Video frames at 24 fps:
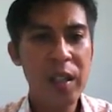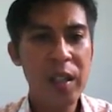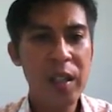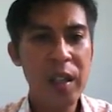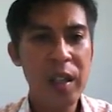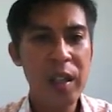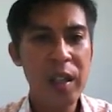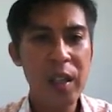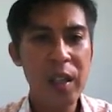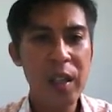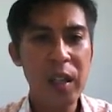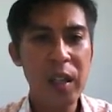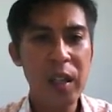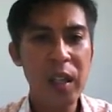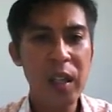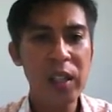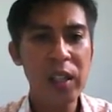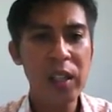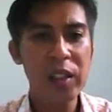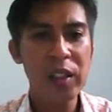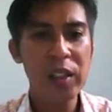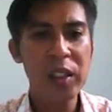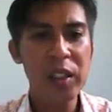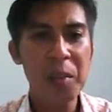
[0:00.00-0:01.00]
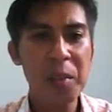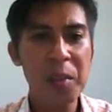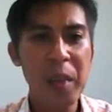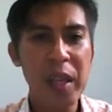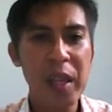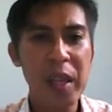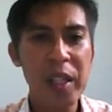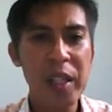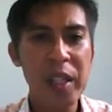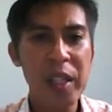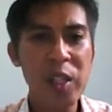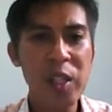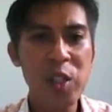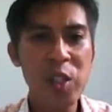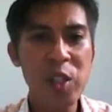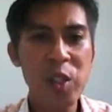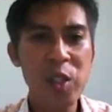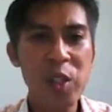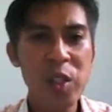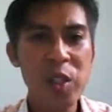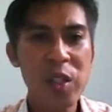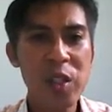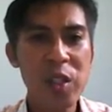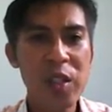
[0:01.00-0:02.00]
okay, a content
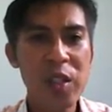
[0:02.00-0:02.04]
page.